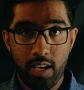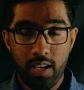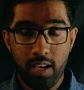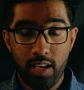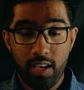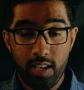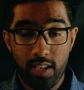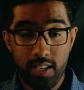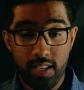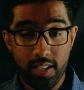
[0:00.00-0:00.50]

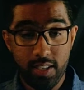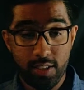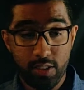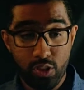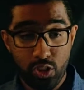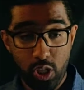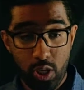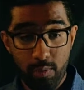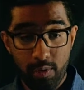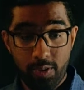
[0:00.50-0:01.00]
The
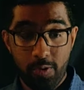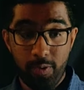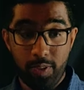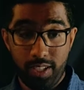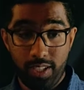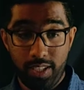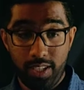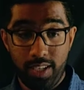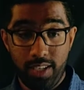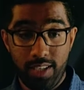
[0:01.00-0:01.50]
geometry,
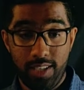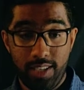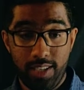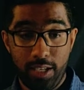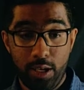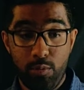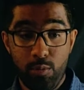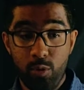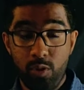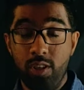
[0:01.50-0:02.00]
now
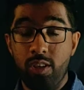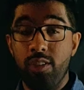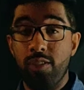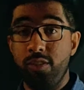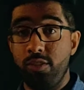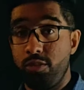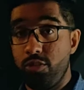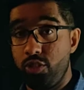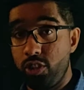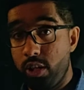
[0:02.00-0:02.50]
moving on to
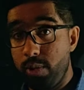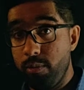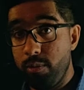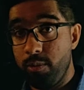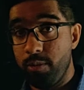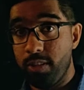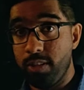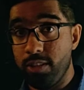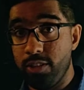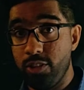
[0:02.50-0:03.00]
the geometry.
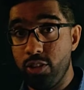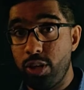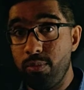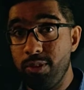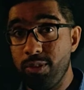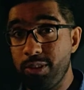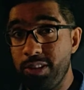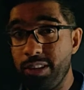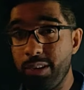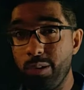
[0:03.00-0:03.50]
The
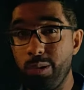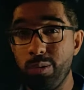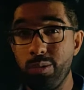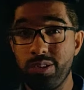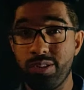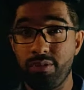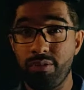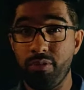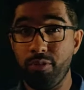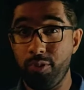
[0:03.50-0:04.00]
geometry includes
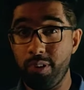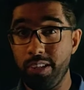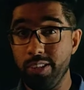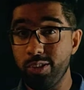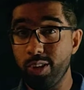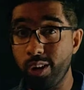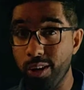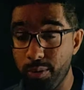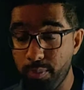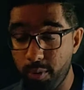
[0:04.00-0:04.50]
of 3
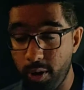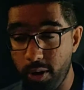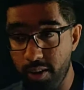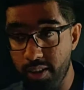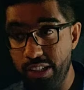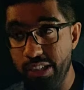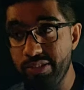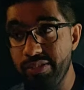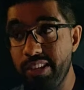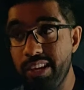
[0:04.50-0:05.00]
solid
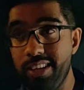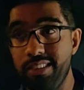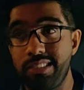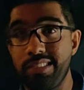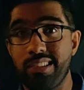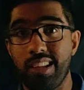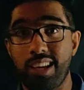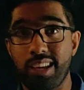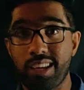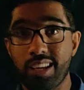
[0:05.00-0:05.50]
bodies, that is
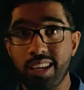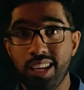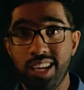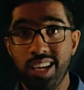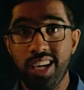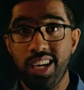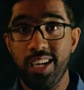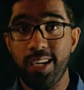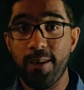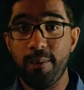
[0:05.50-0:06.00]
like
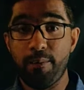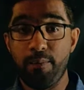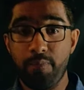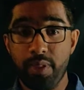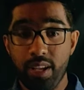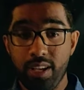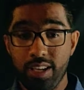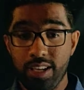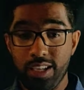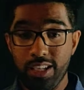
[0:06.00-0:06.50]

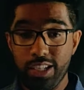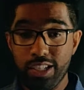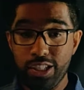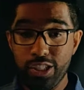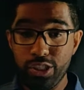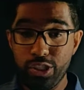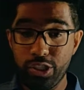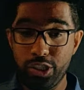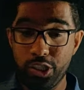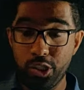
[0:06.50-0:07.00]

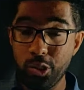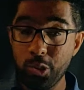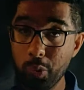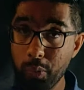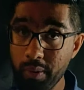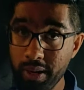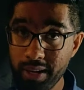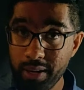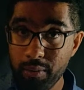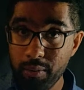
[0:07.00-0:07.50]
2
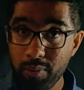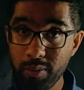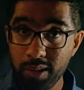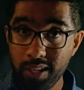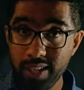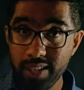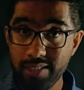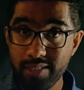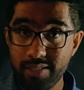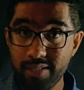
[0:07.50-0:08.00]
metal
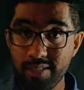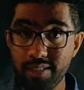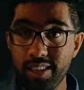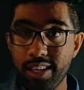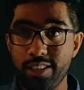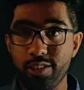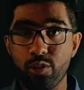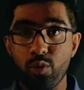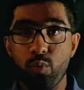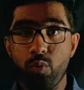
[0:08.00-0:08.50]
plates, that
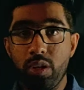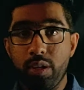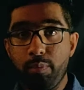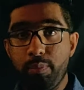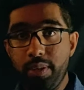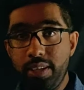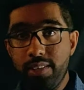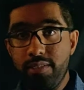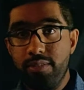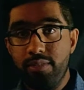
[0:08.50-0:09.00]
is the
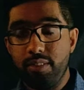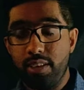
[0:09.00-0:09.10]
workpiece,